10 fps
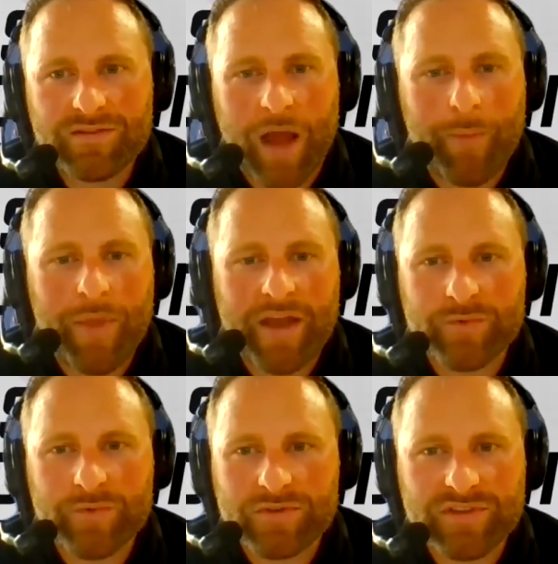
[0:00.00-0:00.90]
top
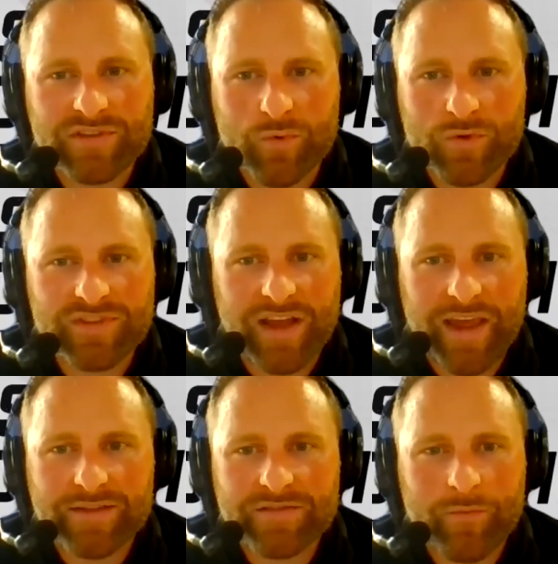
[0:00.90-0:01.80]
experts in sports
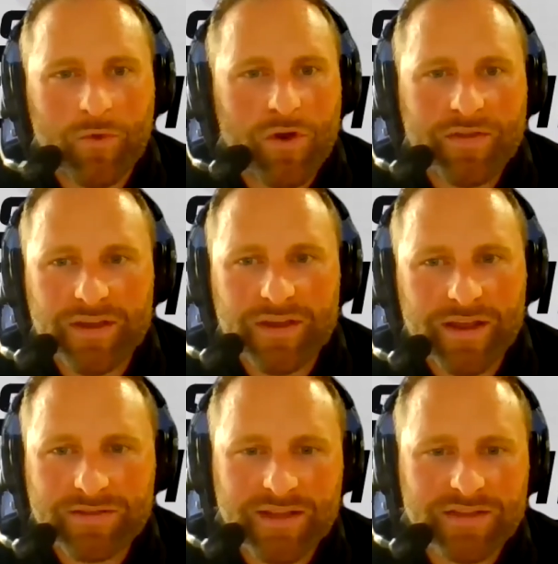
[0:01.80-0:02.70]
science from around the
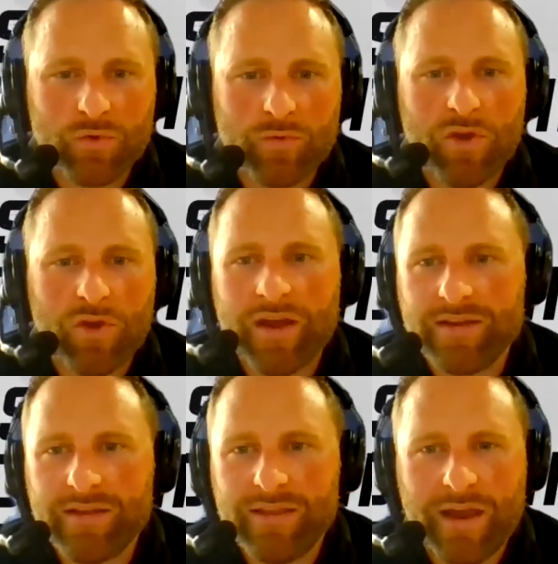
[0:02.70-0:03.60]
United States were brought
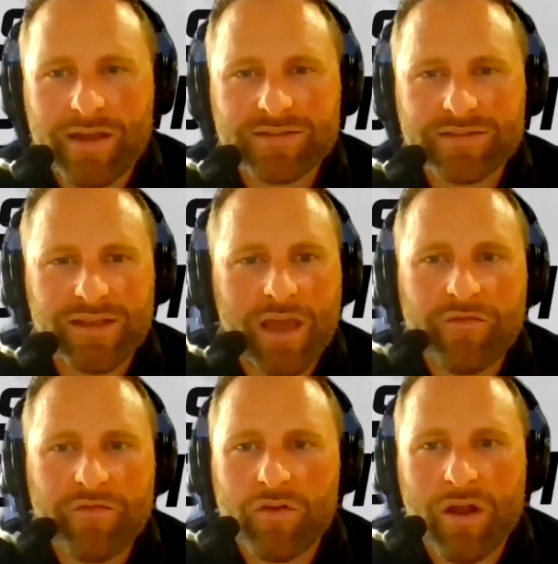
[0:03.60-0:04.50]
into the NSCA
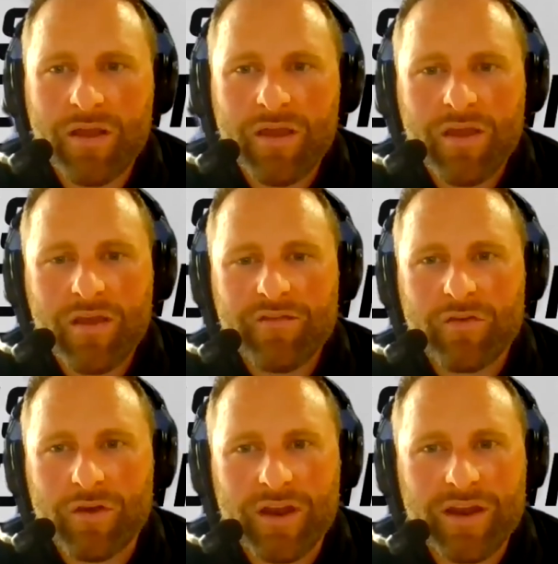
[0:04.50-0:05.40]
for a for
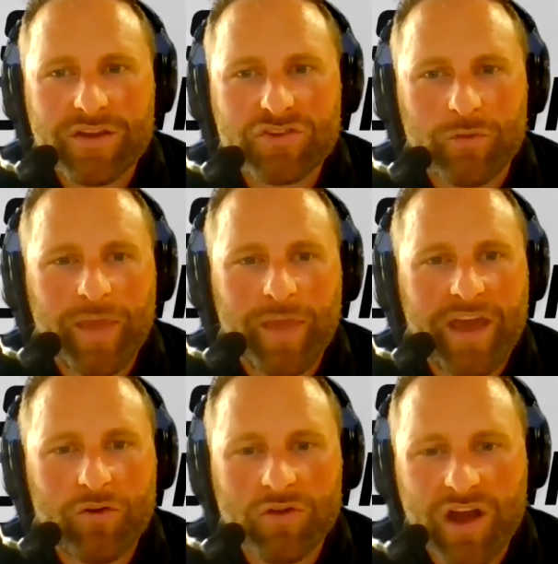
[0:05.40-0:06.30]
an initial
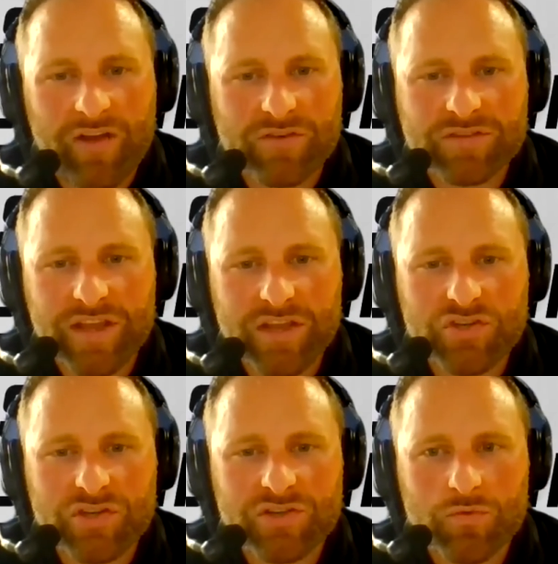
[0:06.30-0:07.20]
panel
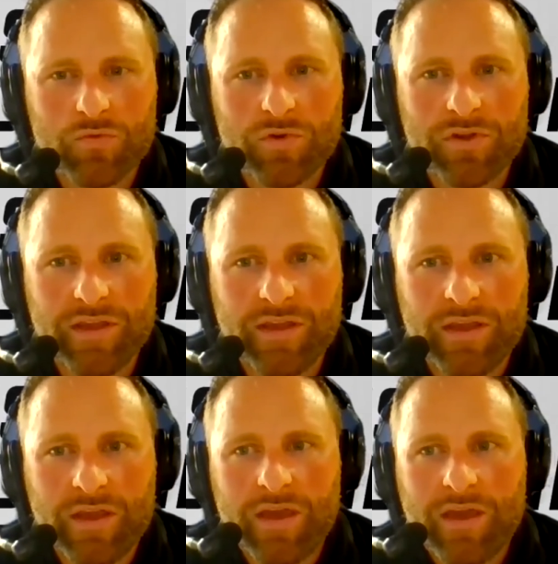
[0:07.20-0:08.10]
conversation to really
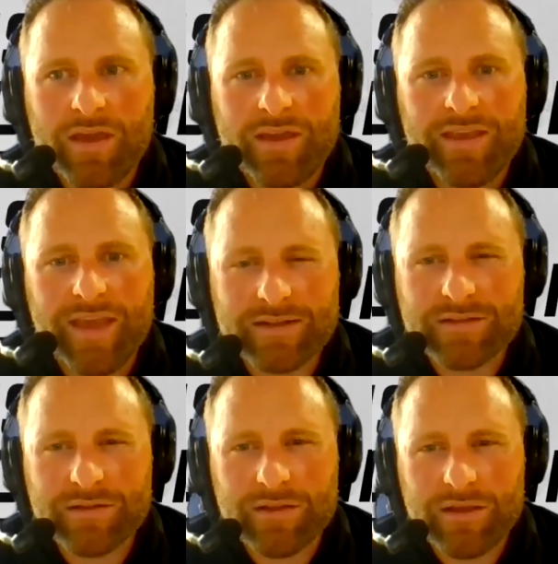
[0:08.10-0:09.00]
get
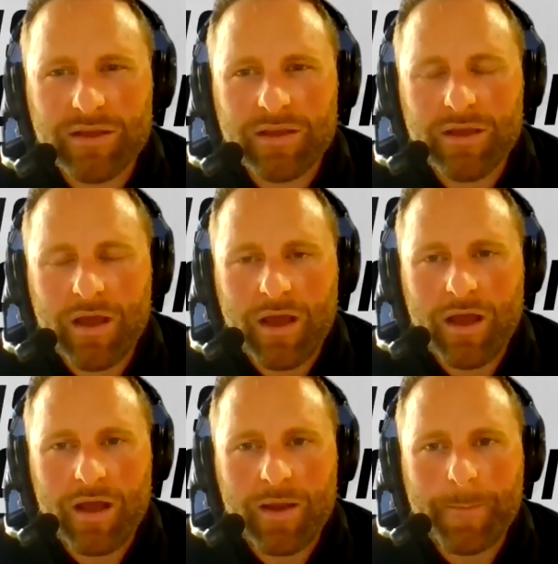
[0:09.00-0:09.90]
to the
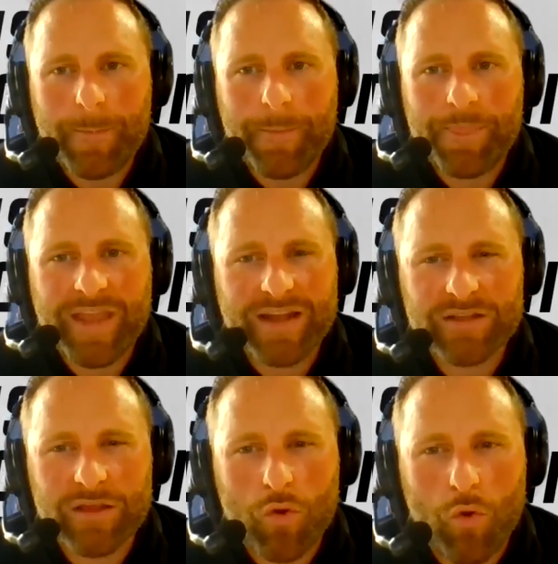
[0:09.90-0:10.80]
um, get to
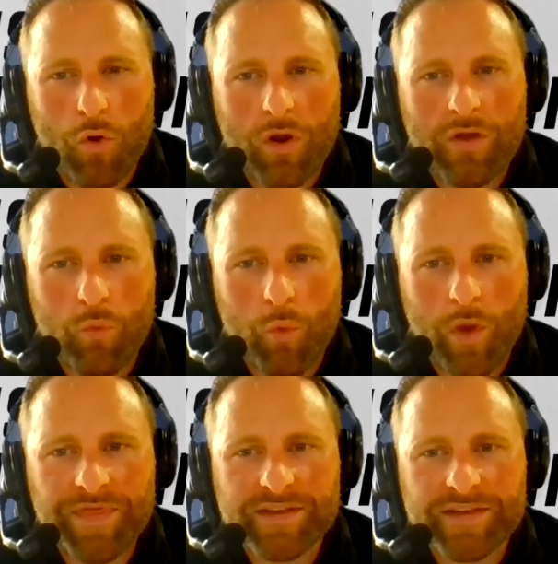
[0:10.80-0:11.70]
the core of
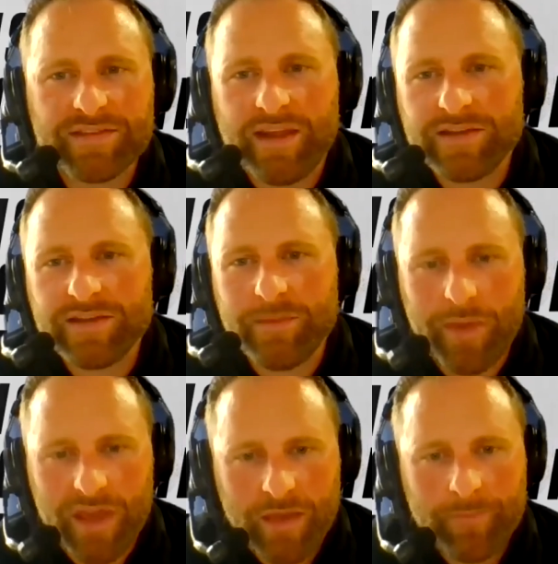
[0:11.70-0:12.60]
what this needed to
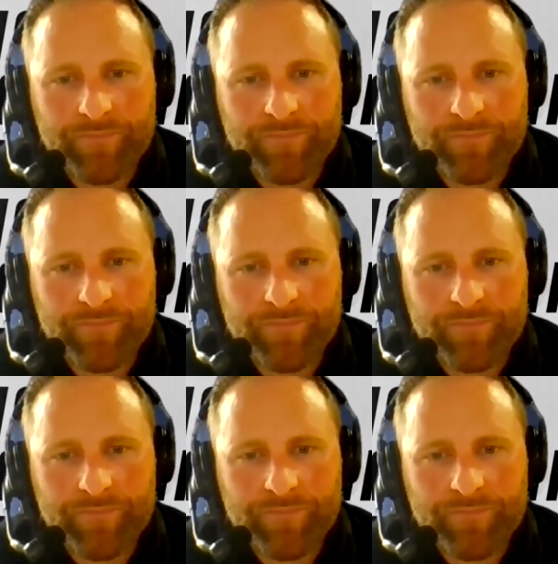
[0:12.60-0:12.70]
be.